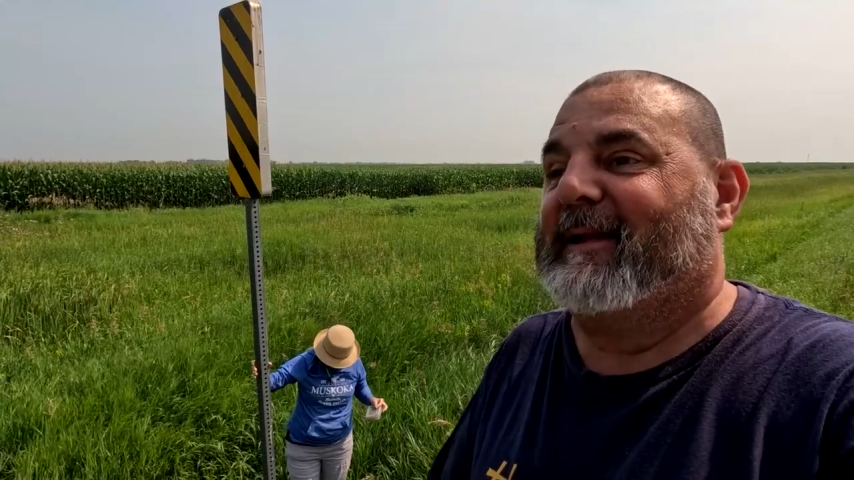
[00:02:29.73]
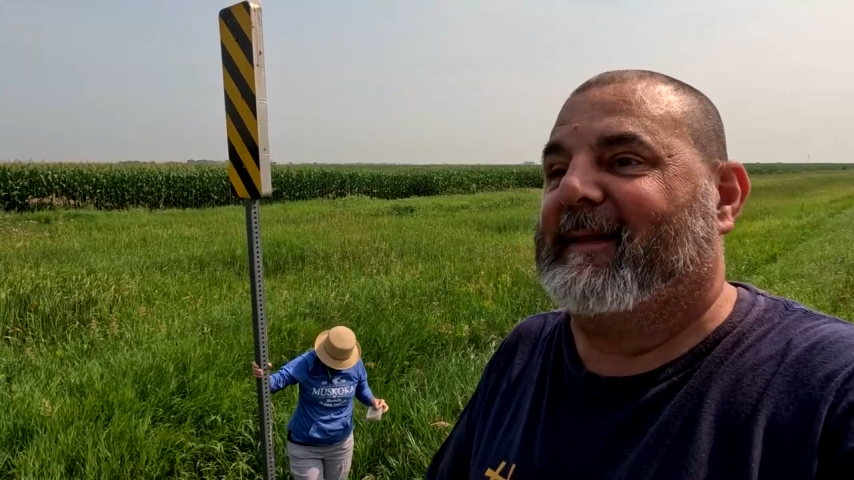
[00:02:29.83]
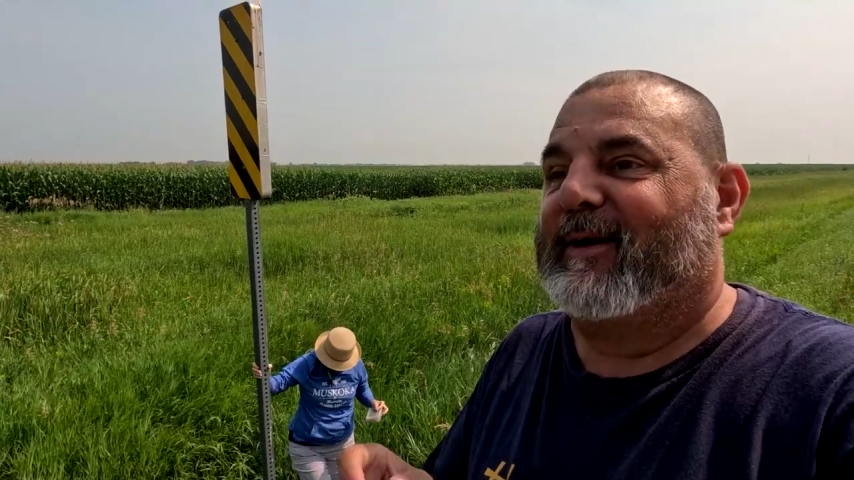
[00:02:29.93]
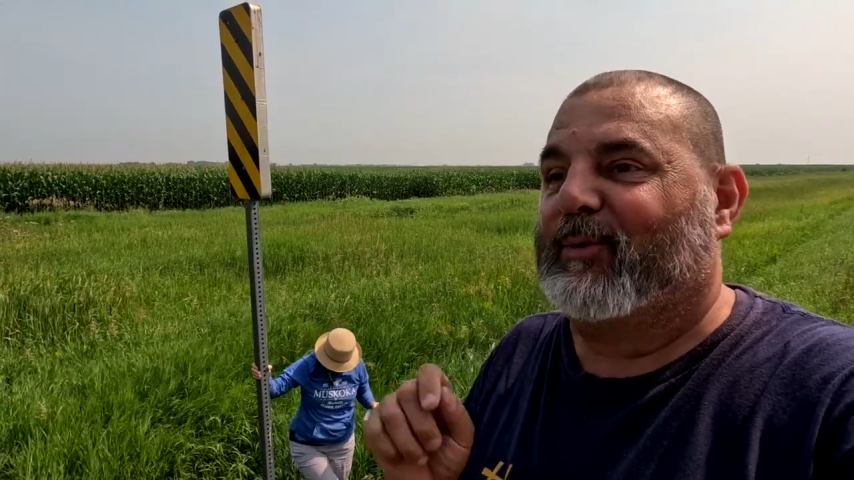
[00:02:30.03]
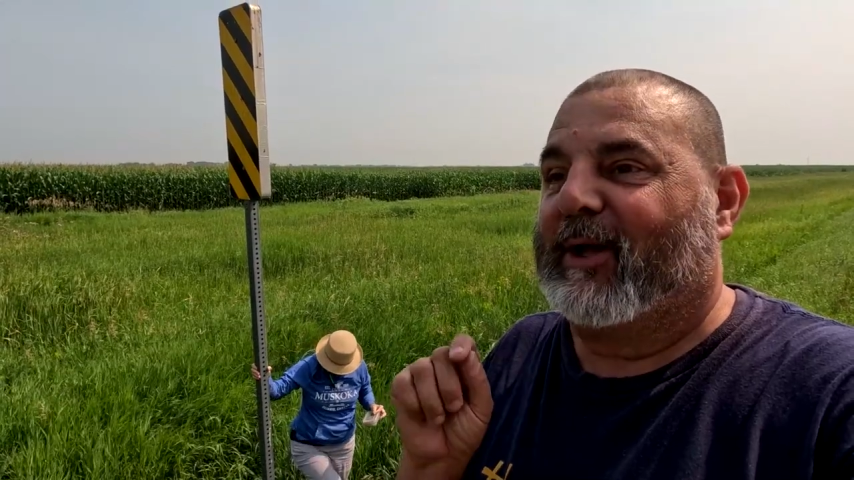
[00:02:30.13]
and
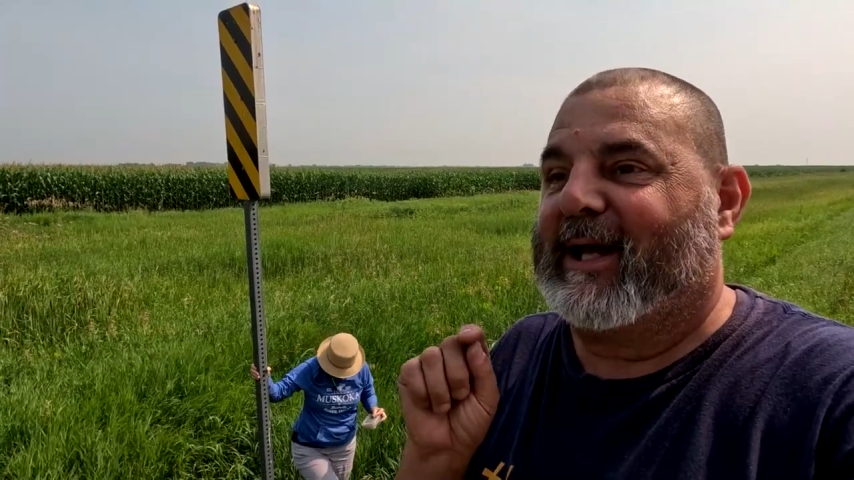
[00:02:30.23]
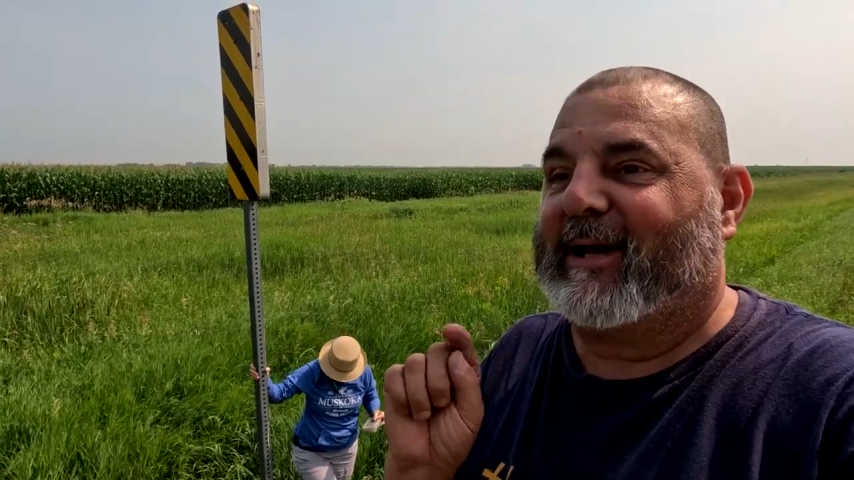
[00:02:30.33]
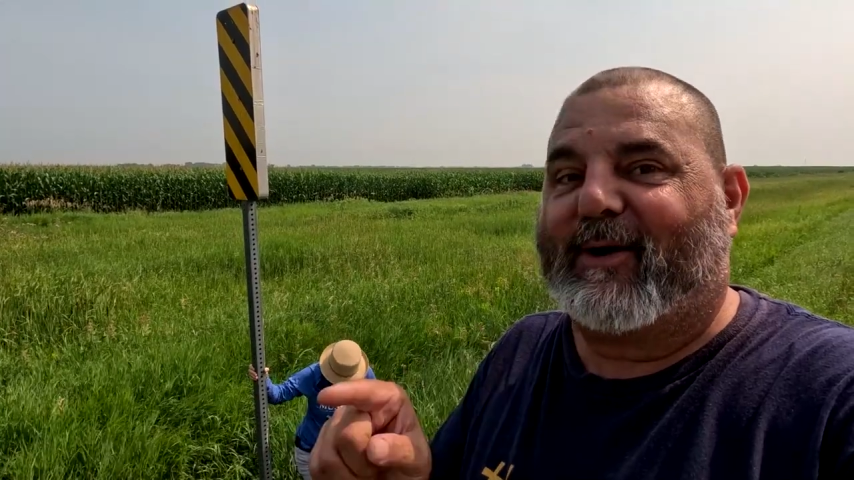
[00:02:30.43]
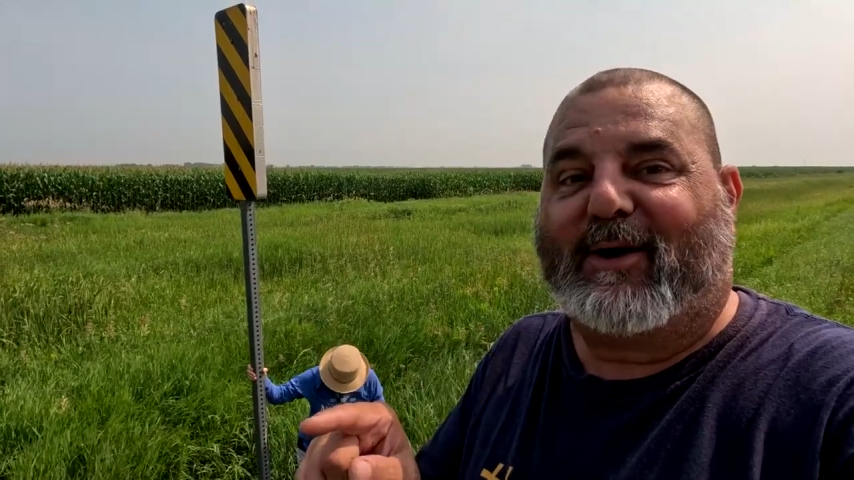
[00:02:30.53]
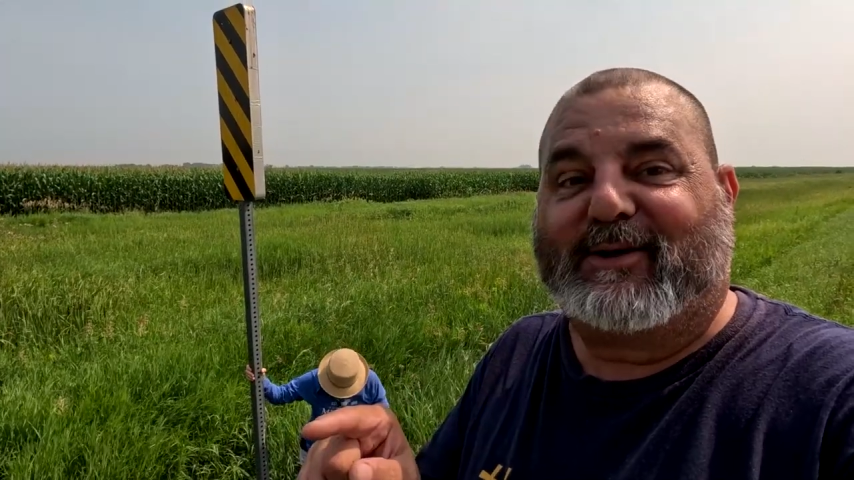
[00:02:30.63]
then we'll
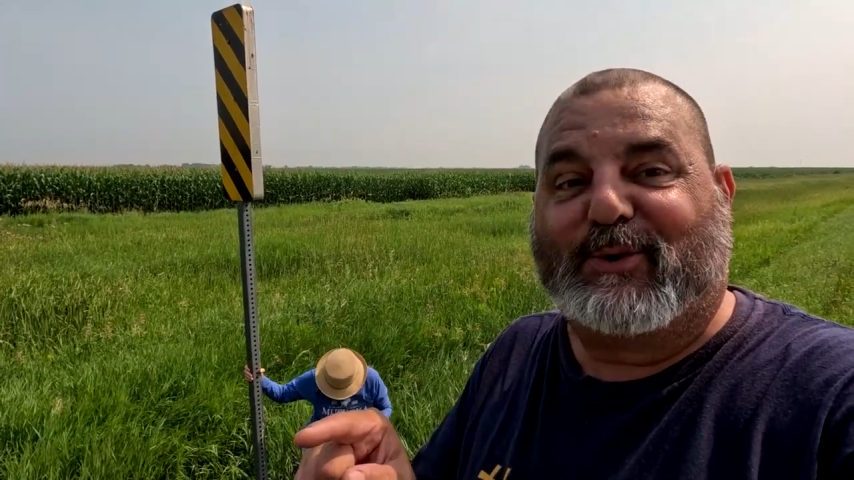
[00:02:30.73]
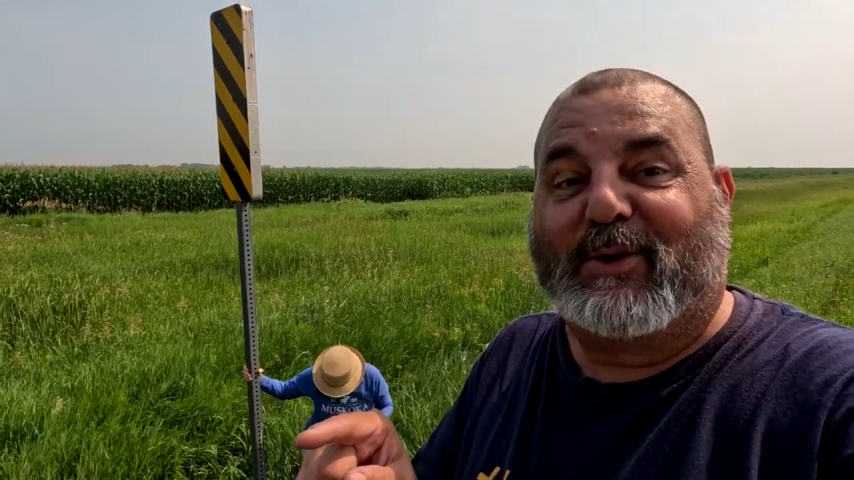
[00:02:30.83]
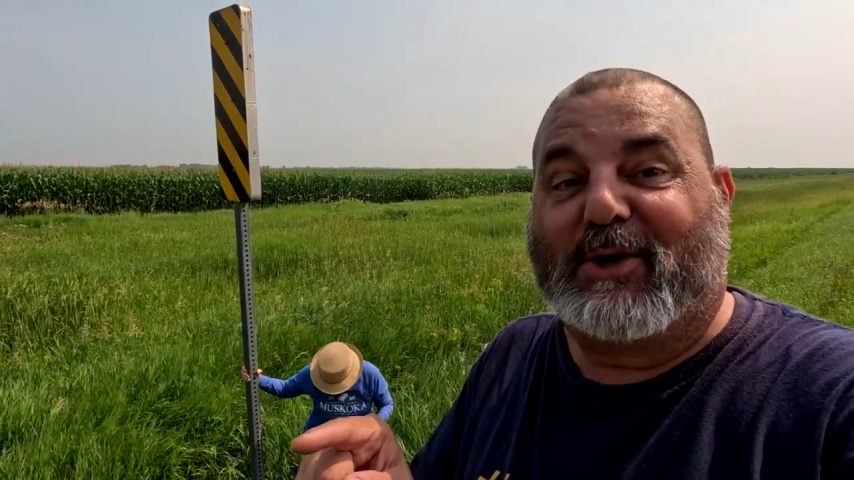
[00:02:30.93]
head on to